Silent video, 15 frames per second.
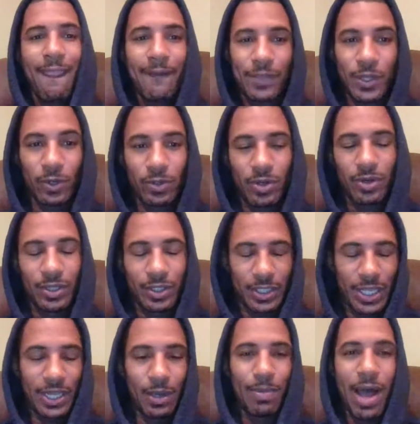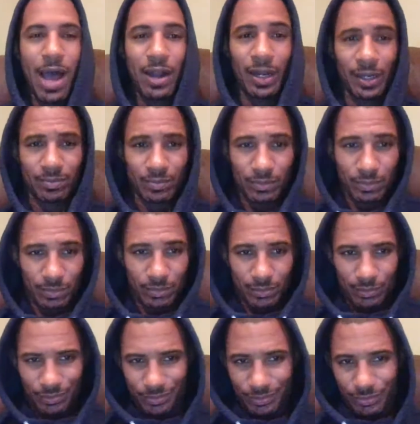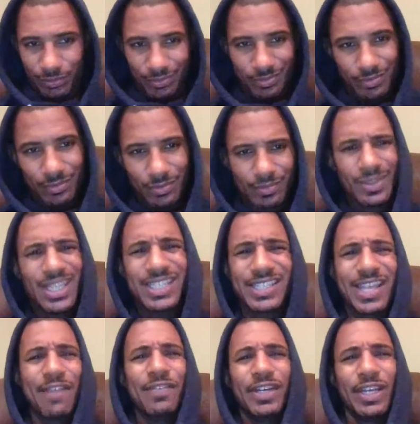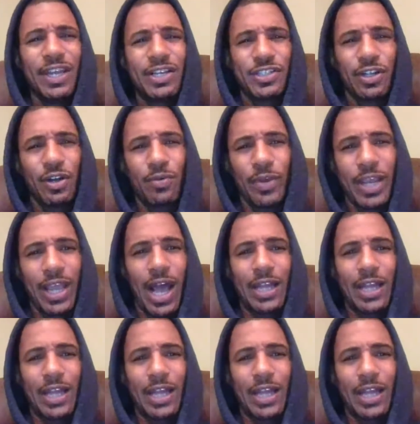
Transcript: don't know anything about it, 70 Years of the Ring.